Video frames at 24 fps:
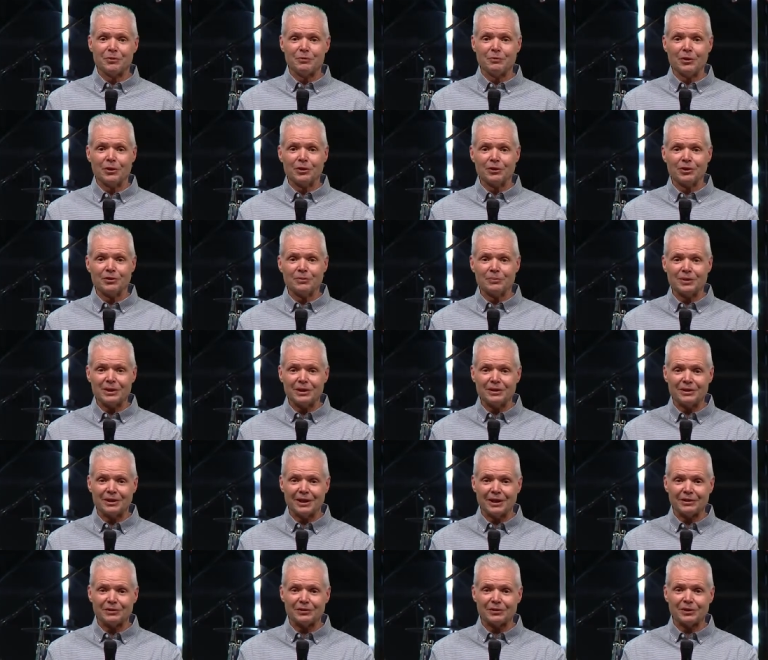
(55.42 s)
you want it to be
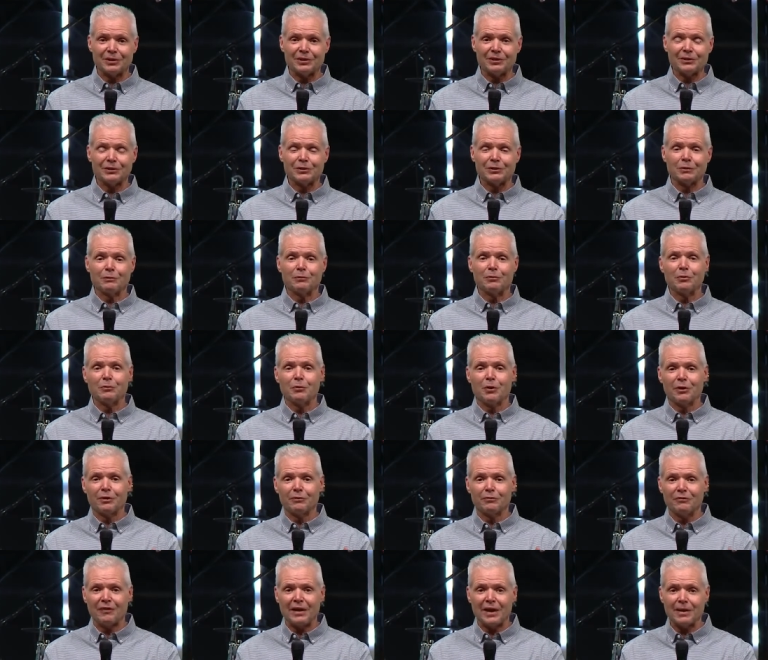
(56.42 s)
touchless, if you
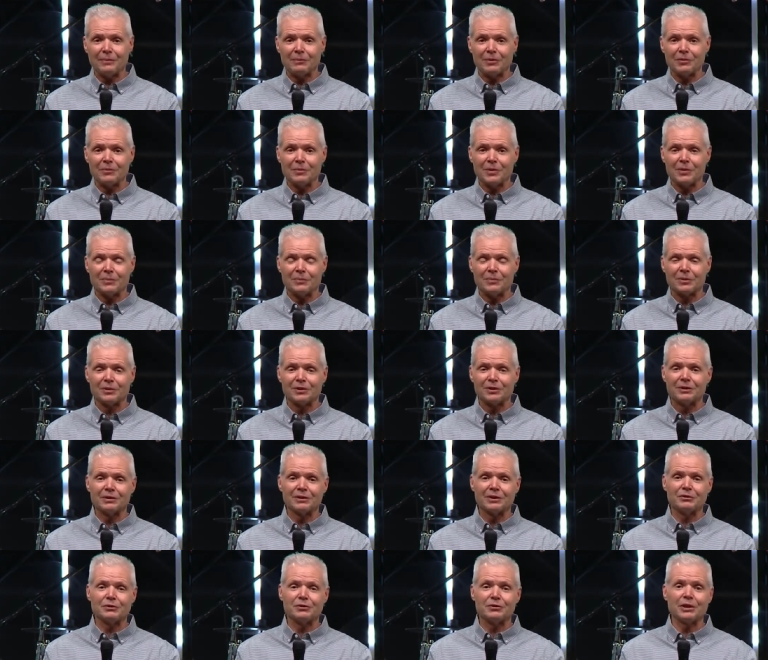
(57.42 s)
want a family
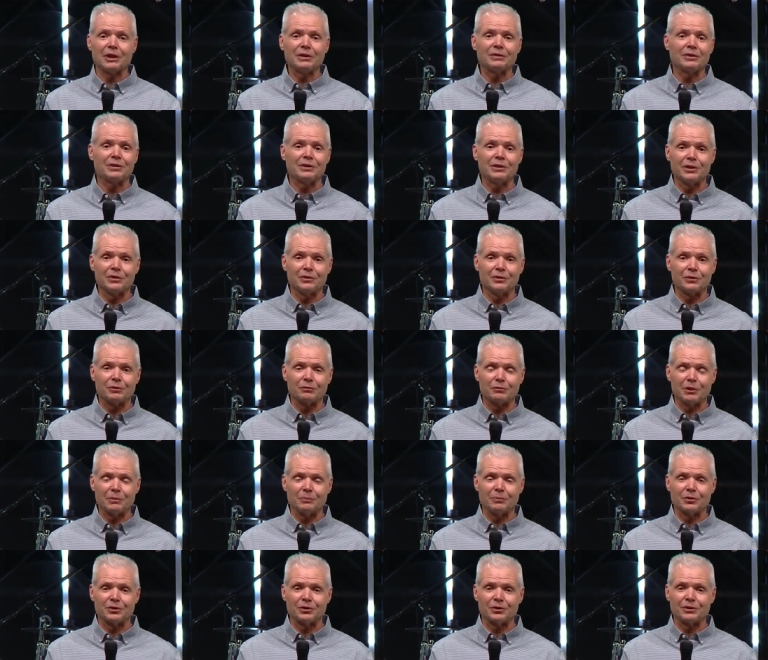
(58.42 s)
member, there's nothing in the
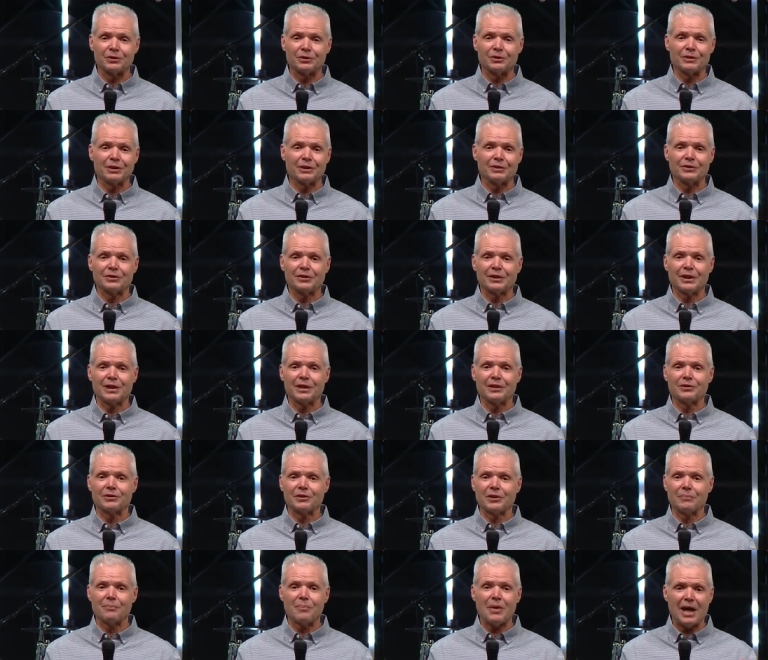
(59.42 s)
scripture that
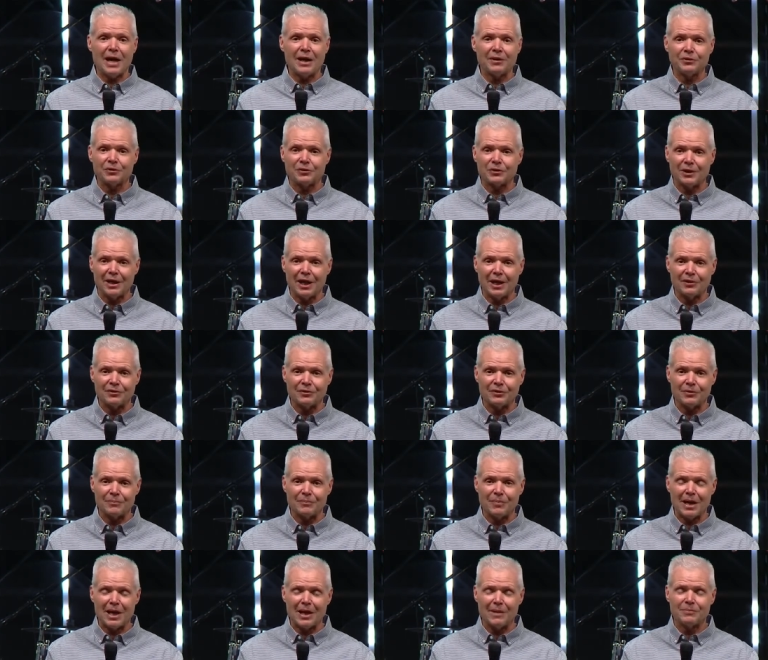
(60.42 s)
says a pastor has
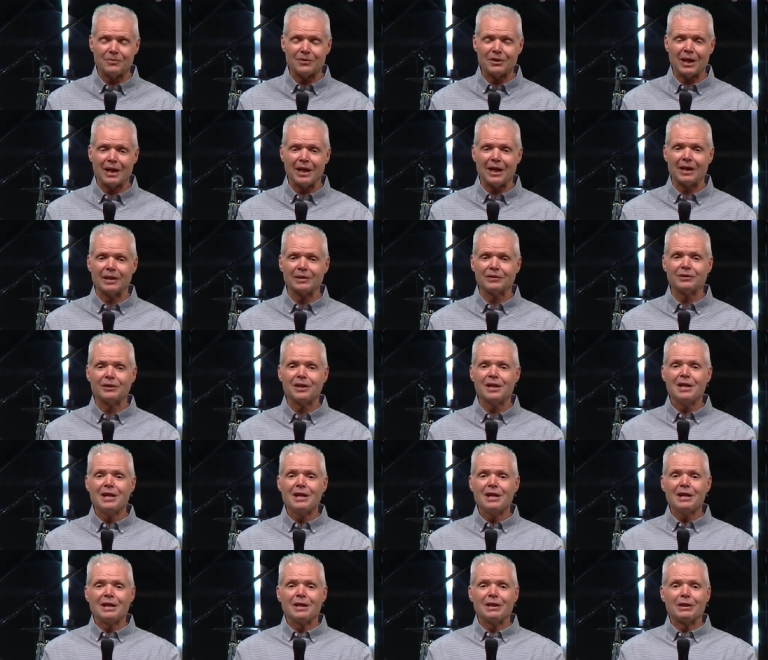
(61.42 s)
to baptize
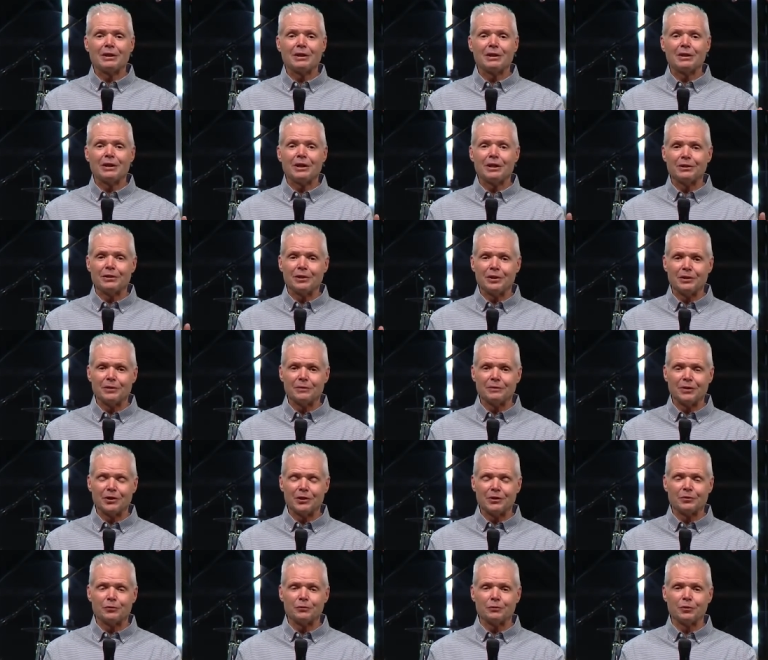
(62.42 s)
uh, an
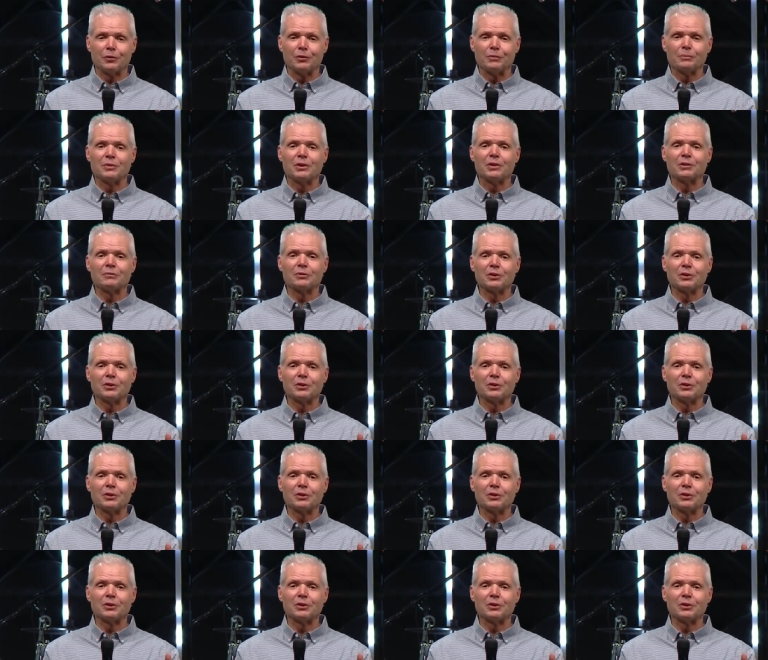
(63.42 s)
individual, but